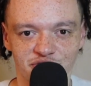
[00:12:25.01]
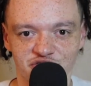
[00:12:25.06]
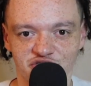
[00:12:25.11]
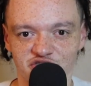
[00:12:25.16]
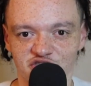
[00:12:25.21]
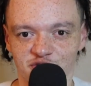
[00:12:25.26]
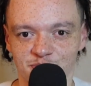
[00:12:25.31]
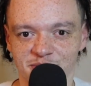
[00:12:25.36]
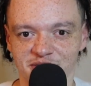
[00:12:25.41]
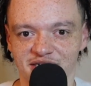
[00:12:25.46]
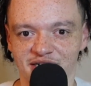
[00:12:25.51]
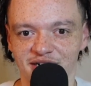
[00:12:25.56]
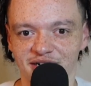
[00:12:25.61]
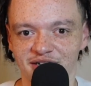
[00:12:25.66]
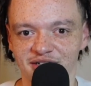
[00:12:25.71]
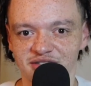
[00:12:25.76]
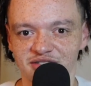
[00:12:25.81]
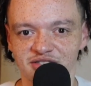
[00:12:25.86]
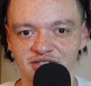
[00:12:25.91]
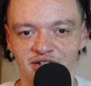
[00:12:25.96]
just
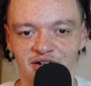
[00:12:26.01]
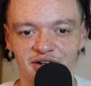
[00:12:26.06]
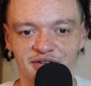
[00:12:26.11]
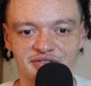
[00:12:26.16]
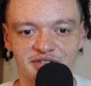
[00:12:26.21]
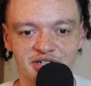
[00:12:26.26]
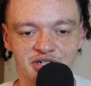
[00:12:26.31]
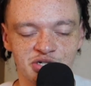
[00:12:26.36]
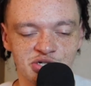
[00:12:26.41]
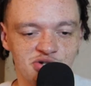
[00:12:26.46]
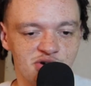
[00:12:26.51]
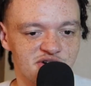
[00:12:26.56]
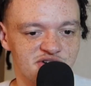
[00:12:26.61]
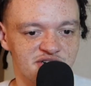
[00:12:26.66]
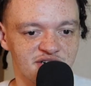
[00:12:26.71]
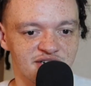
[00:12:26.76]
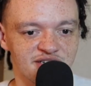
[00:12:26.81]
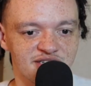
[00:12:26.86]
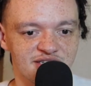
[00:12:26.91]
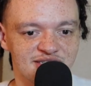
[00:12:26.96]
because of the construction
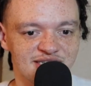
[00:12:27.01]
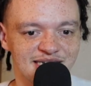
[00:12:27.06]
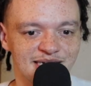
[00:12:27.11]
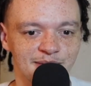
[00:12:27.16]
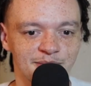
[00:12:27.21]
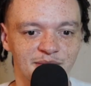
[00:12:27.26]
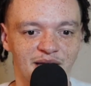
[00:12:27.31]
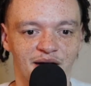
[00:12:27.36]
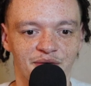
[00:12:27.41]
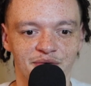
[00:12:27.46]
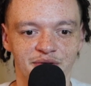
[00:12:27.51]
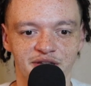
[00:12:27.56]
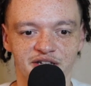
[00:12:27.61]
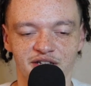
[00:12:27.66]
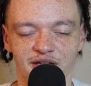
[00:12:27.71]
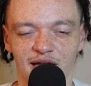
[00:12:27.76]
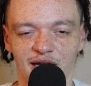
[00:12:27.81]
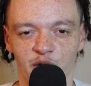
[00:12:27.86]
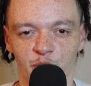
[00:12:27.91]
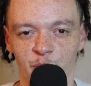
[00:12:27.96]
of the team, not really a
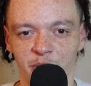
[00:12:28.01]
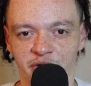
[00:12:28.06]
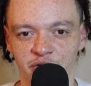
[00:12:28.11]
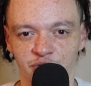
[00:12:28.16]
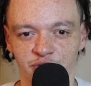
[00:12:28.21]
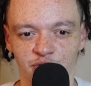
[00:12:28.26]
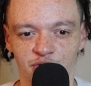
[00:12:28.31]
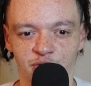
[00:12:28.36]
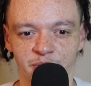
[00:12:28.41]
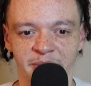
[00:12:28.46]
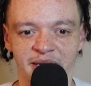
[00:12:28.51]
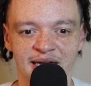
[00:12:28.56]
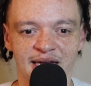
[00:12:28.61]
lot of wiggle room,